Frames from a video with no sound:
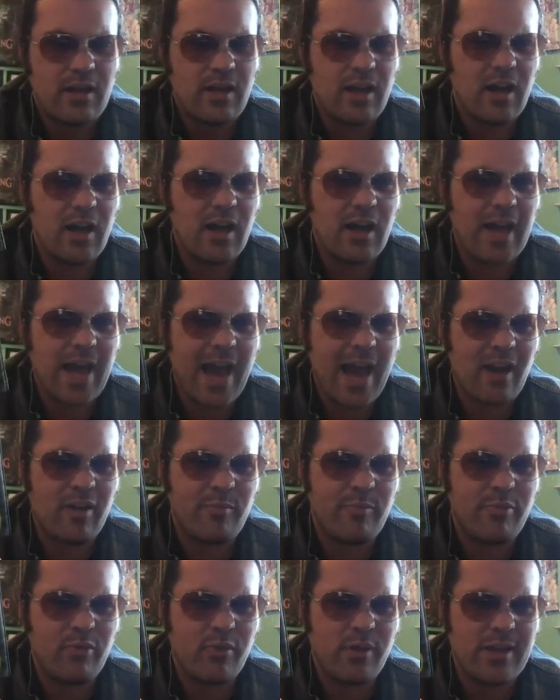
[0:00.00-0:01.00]

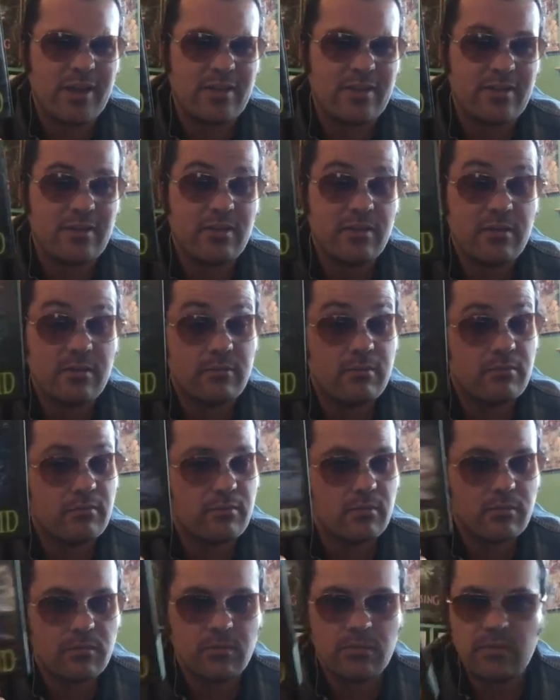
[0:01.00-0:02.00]
of print.
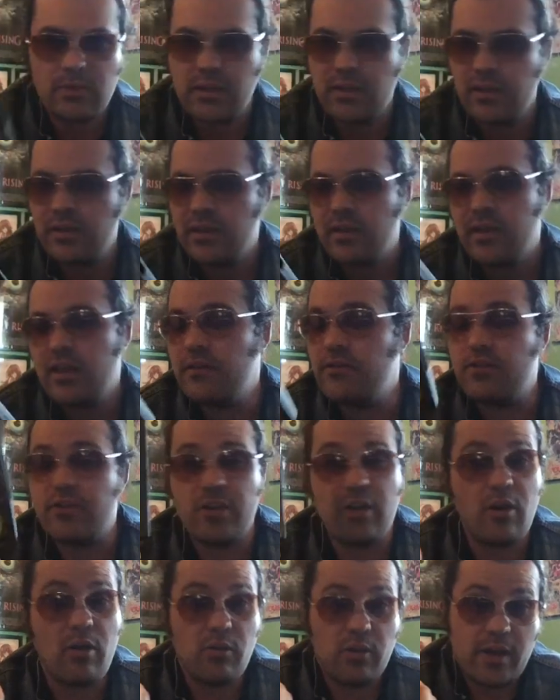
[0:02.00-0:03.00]
If
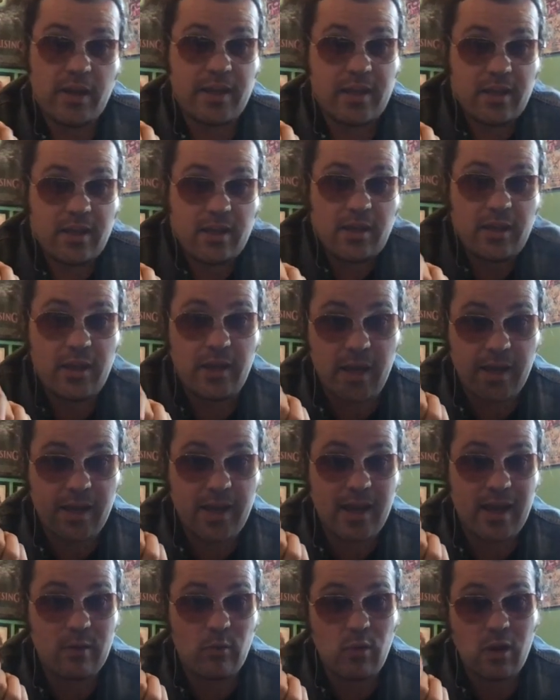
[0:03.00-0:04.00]
so, then I
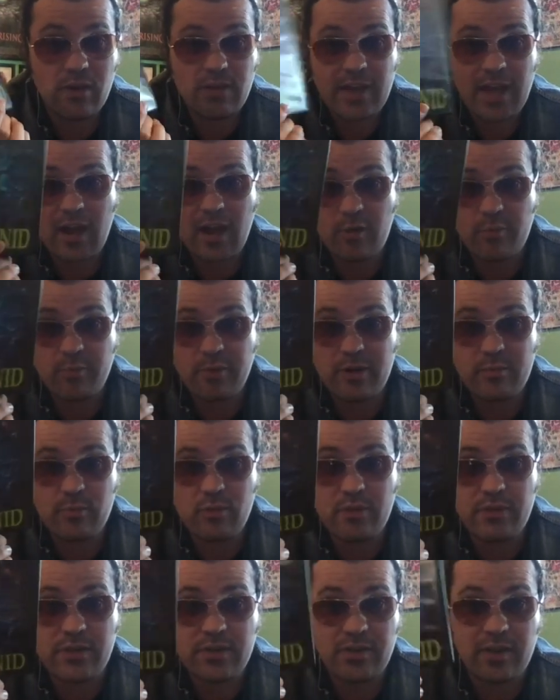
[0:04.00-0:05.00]
got one of the out-of-print
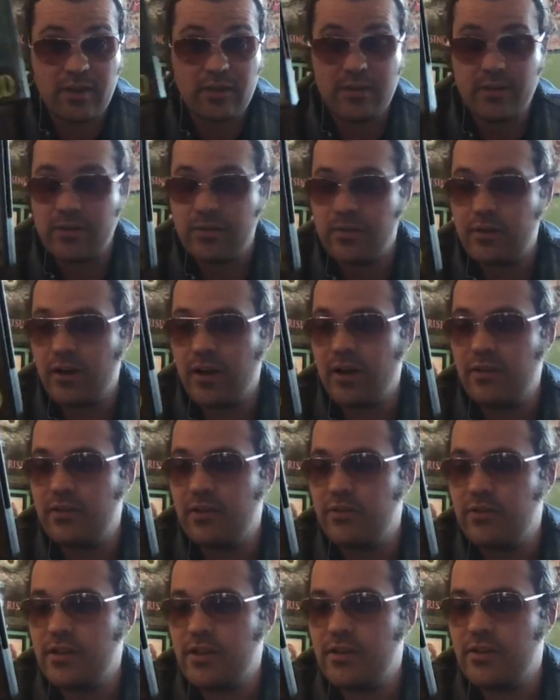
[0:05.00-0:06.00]
movies in
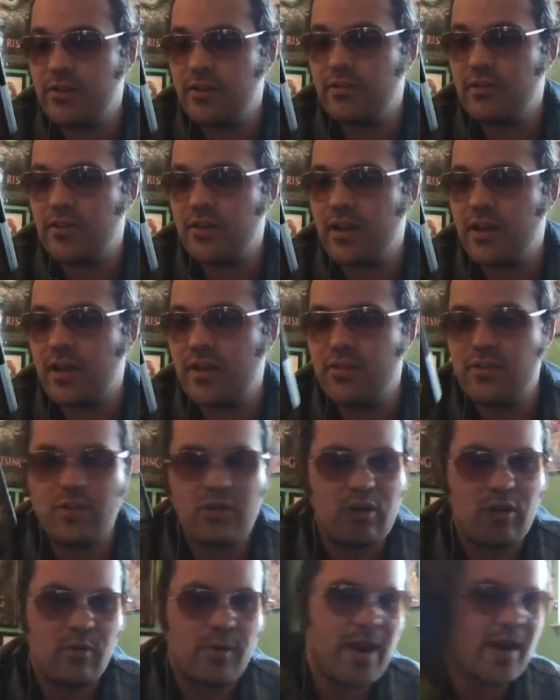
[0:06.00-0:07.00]
of these this kind.
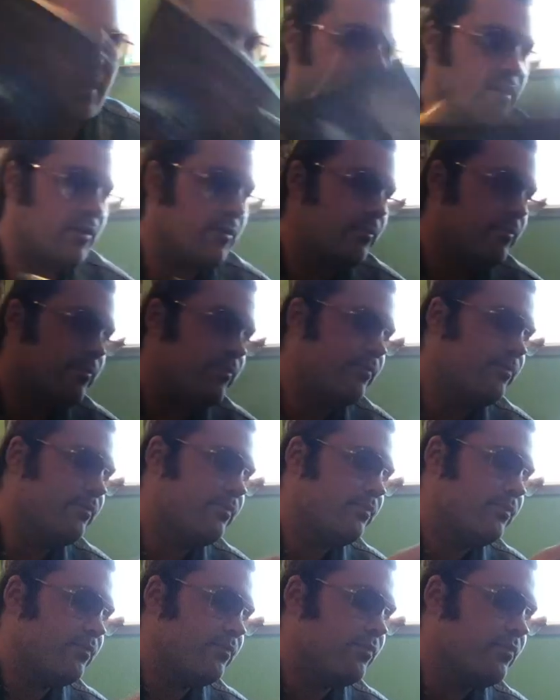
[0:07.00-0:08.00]
So, Arachnid.
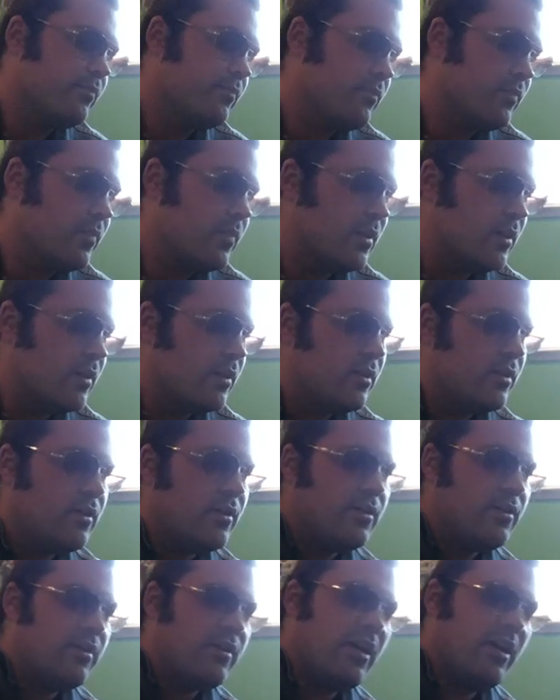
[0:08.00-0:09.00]
And
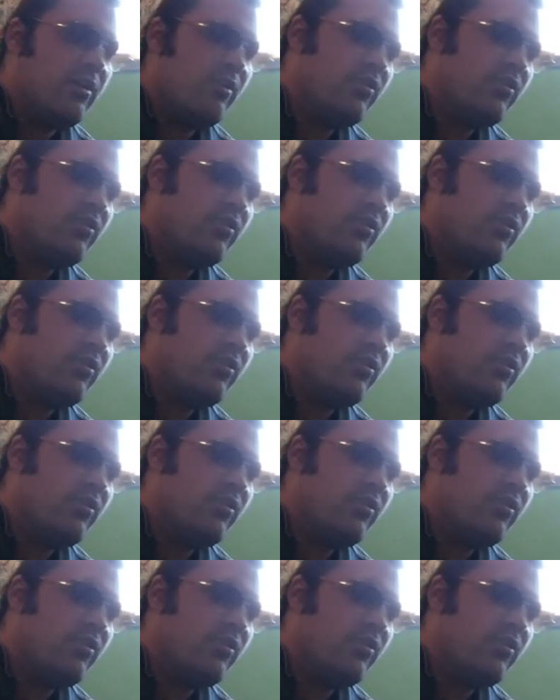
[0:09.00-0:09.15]
there